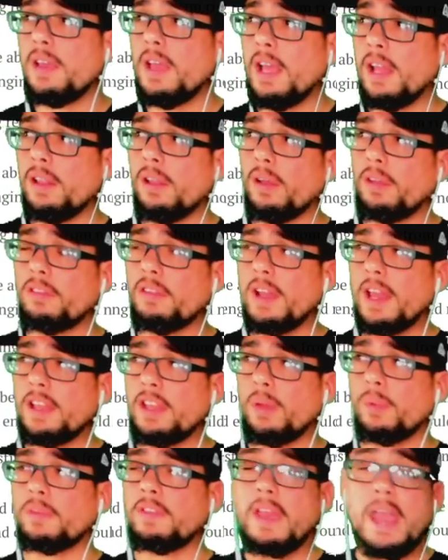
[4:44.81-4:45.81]

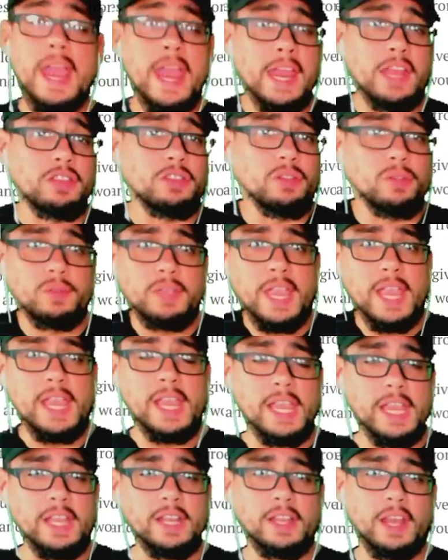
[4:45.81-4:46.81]
there was an
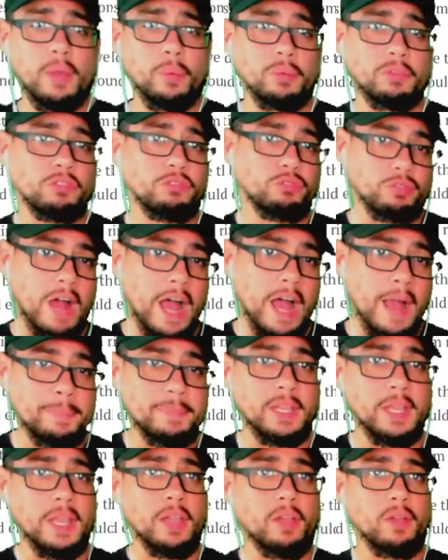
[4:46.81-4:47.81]
NUKE that was dropped
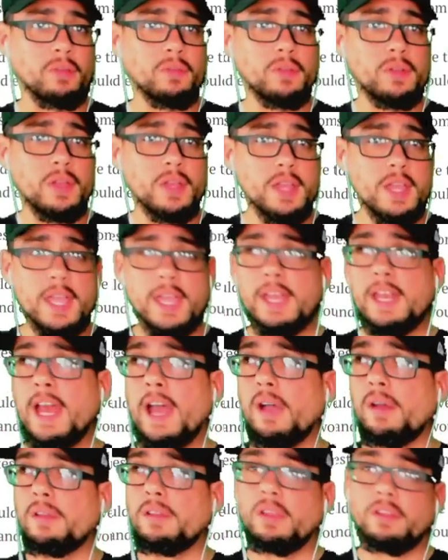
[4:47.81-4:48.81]
there and
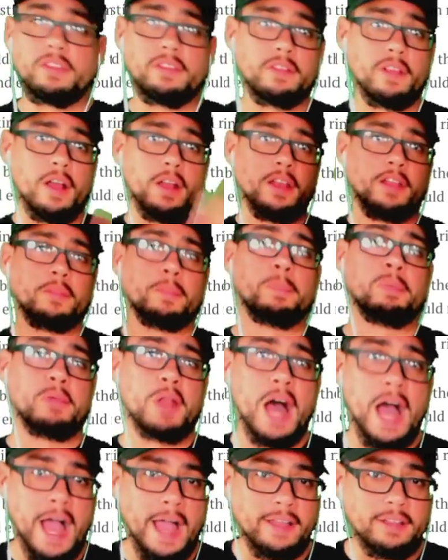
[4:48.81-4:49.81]
now the sun is
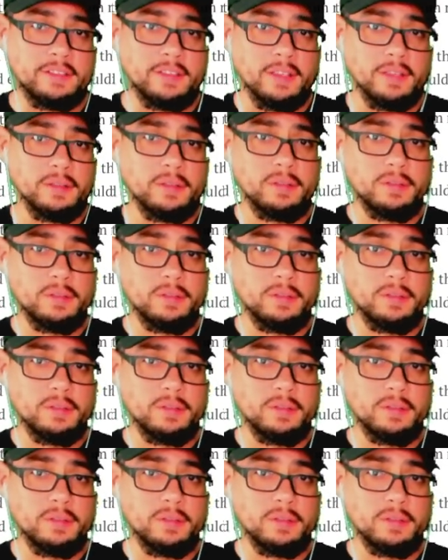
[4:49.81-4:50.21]
blocked.